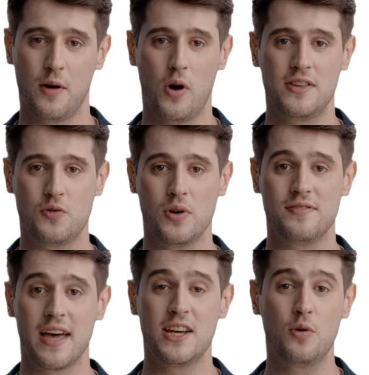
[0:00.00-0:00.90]
want to
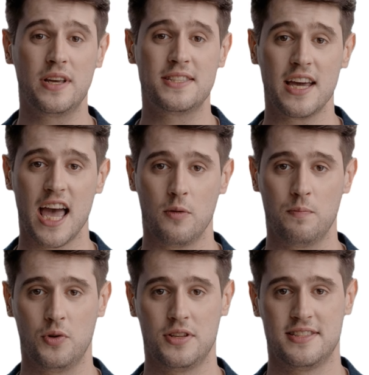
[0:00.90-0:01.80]
evaluate their
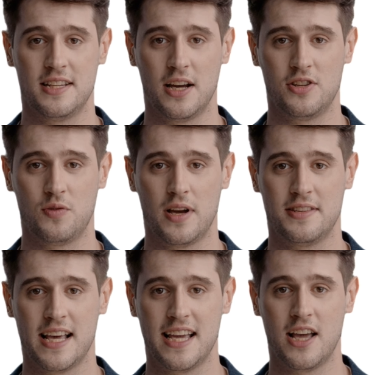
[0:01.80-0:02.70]
outputs so that
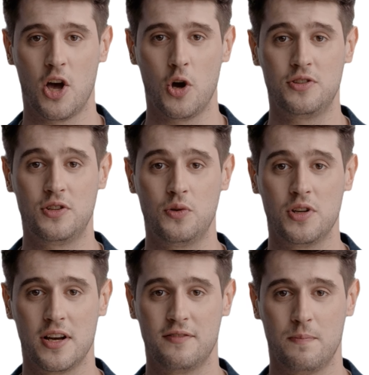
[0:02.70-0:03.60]
they can also
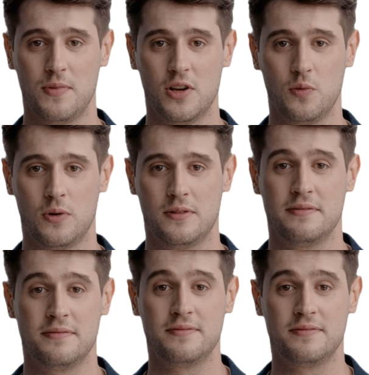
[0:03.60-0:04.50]
learn from you.
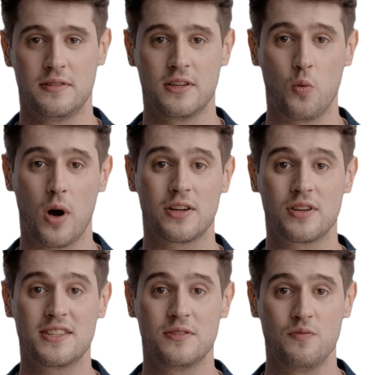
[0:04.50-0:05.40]
Whether it
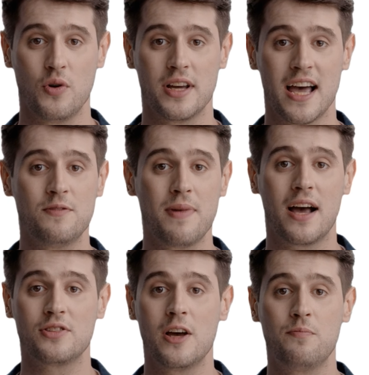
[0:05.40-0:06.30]
is a full-length
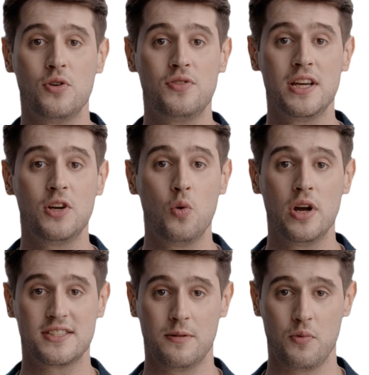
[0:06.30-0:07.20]
background music or a
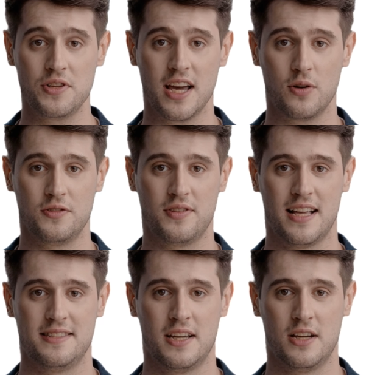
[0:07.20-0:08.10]
simple sound
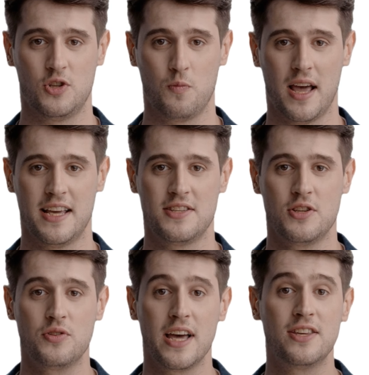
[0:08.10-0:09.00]
effect, you may need to
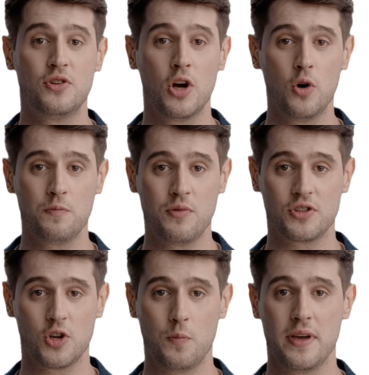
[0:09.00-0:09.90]
create your own
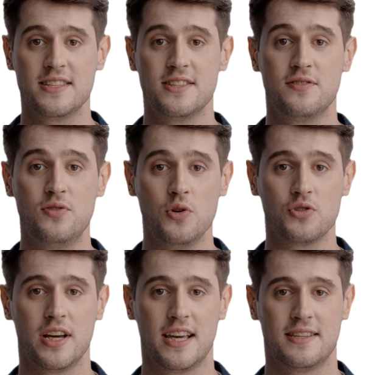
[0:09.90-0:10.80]
musical pieces for your
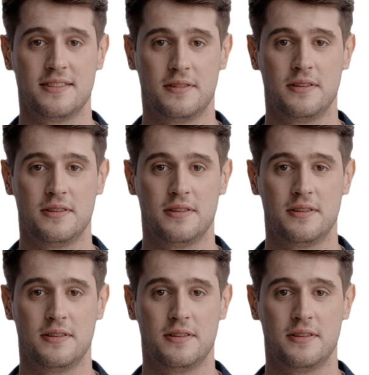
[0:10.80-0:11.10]
trainings.